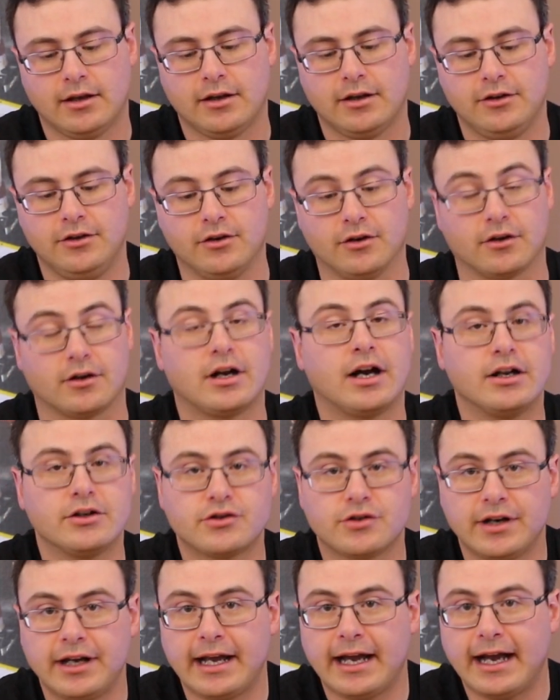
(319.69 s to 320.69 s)
your
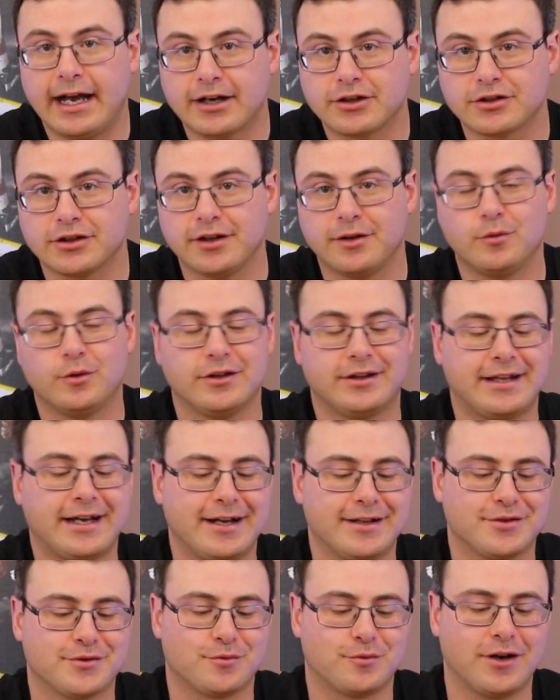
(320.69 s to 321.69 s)
country, actually, what
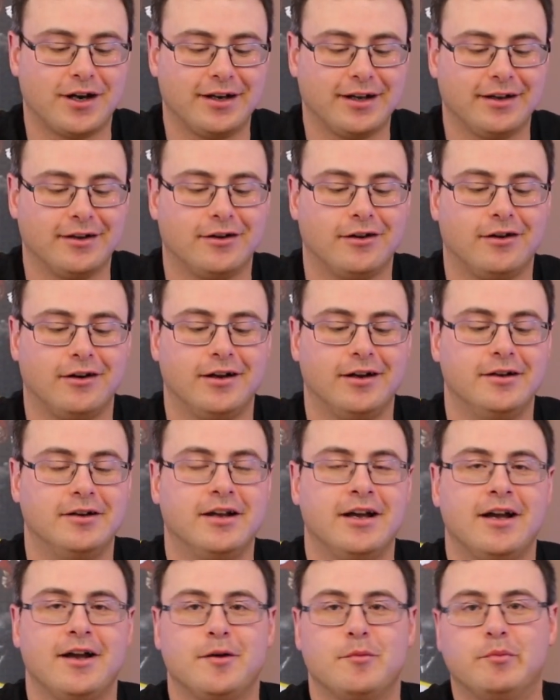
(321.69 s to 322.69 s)
that's running on,
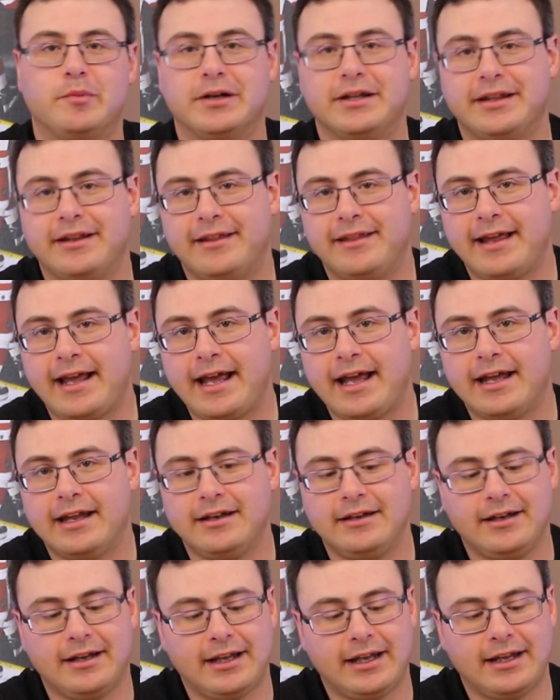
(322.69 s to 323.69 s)
but
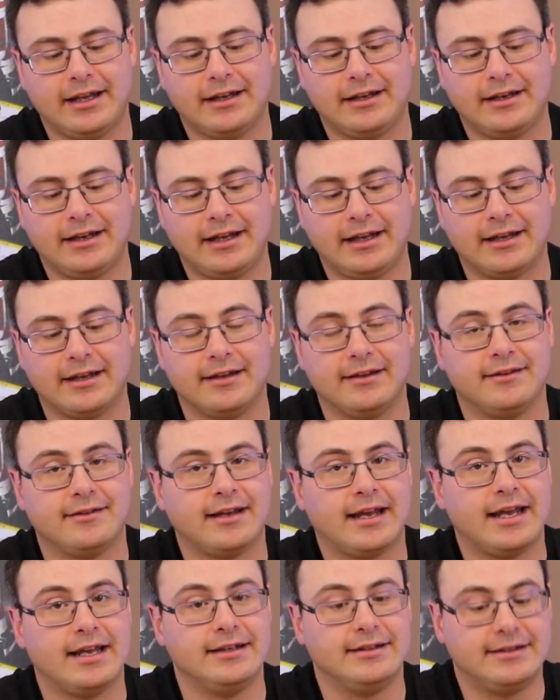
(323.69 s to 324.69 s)
then it is
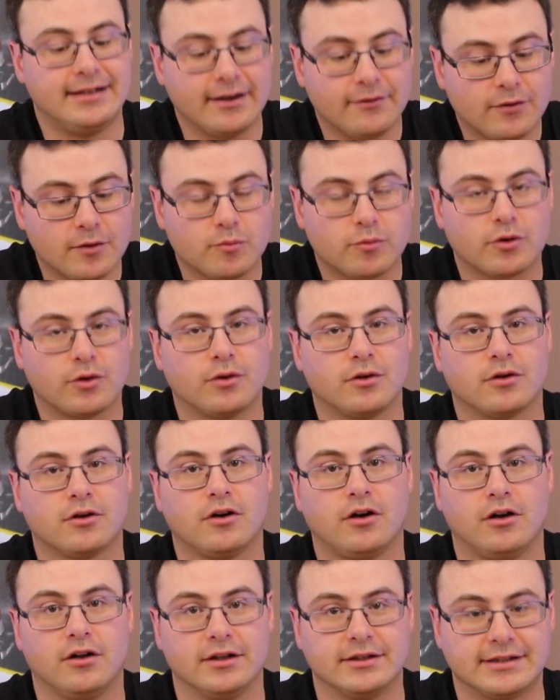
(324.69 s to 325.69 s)
a different
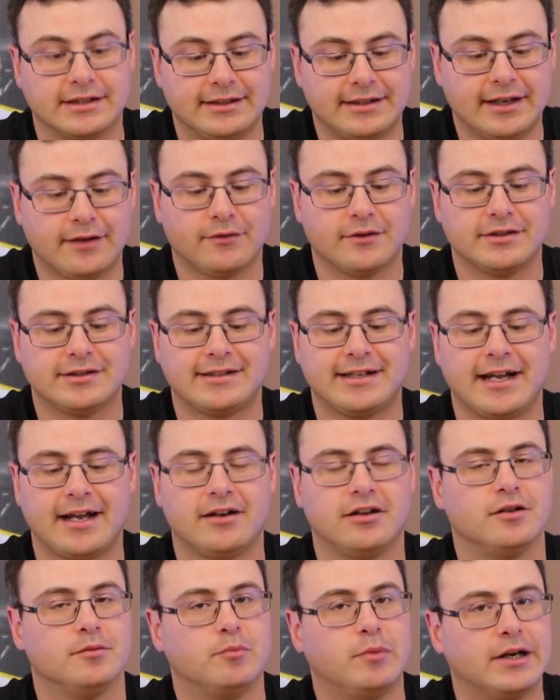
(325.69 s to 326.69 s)
protocol, it's a different
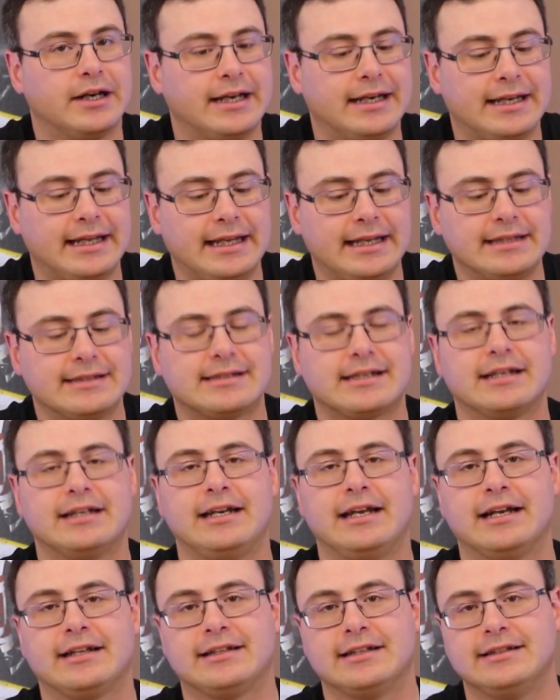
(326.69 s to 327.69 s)
standard, but it is
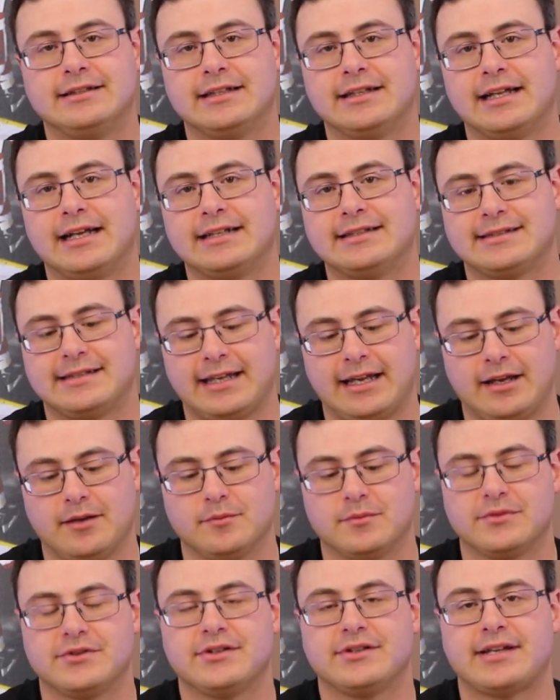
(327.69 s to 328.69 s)
connected to that
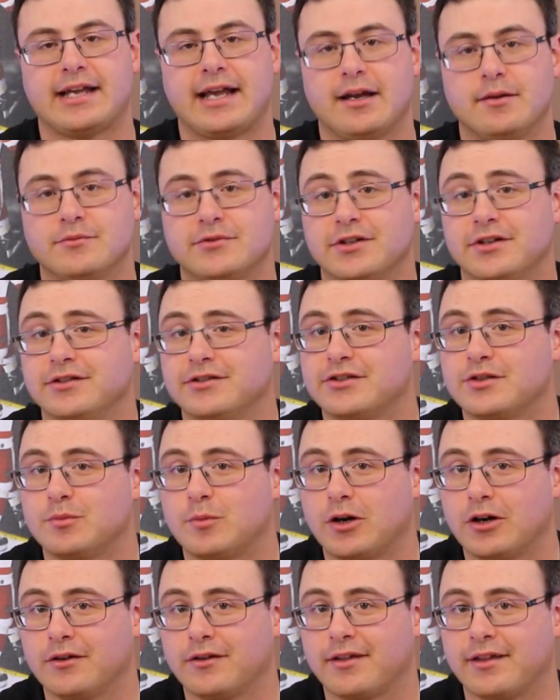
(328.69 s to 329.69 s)
same Samsung
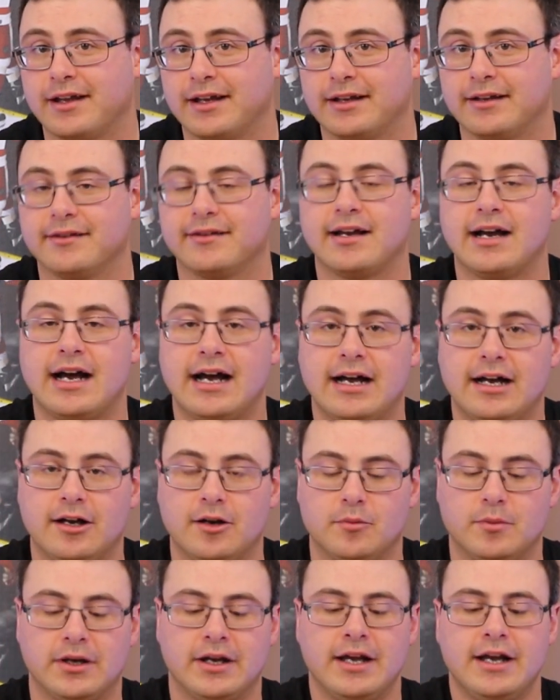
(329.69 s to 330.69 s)
SmartThings
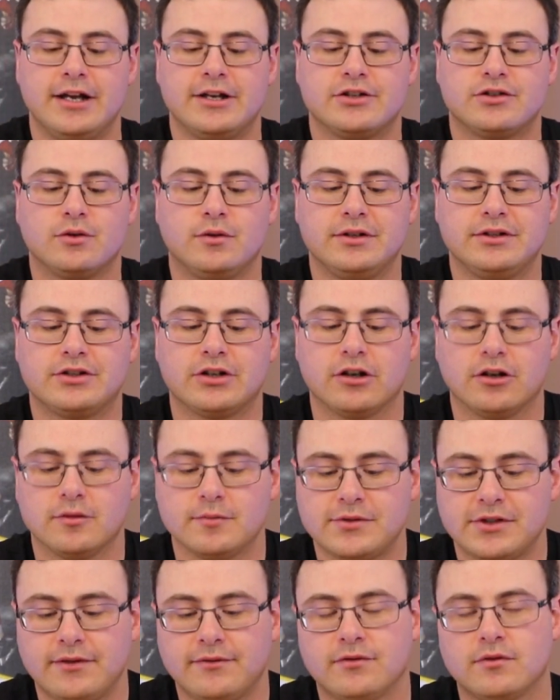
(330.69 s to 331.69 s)
hub. So in
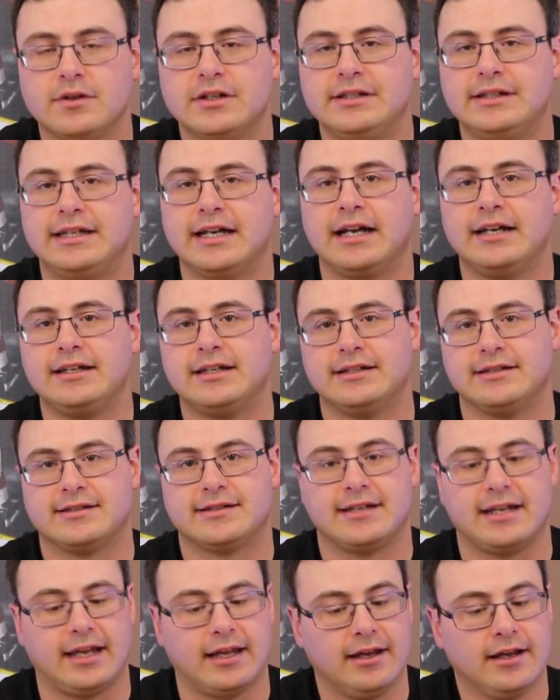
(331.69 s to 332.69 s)
terms of
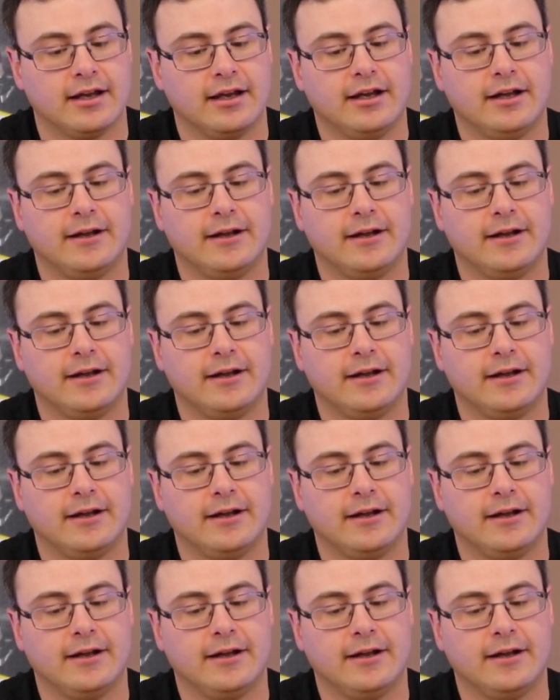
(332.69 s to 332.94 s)
redundancy,